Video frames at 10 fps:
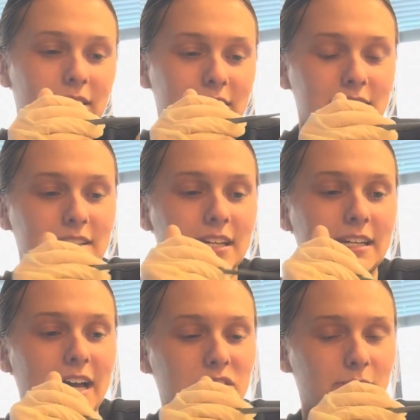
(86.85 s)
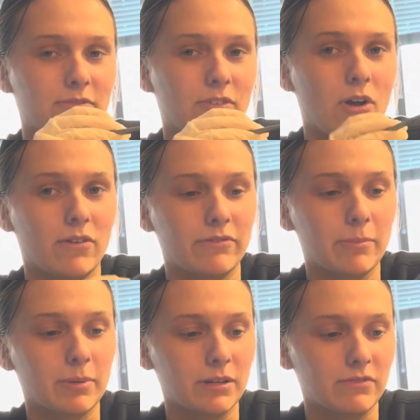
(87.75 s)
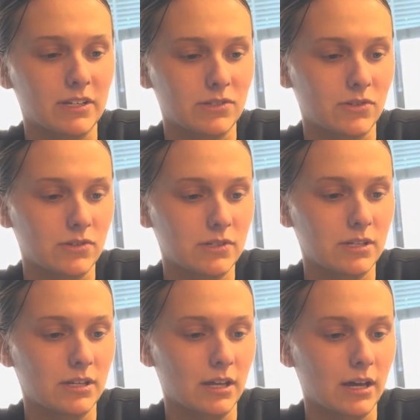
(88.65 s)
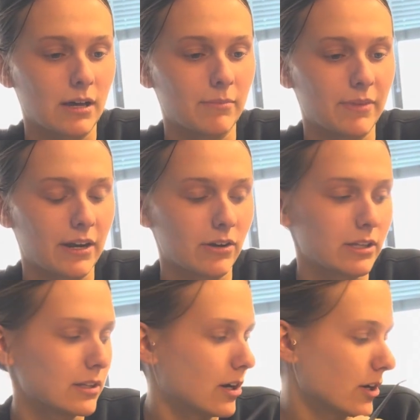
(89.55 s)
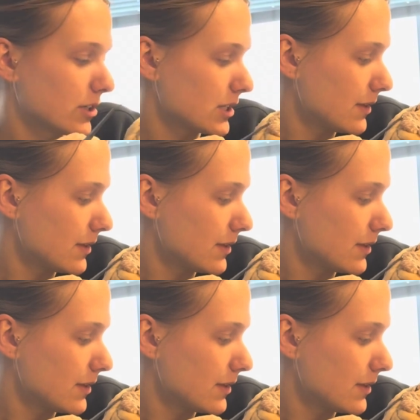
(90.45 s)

this is the attachment for all of the blood vessels that are in the heart.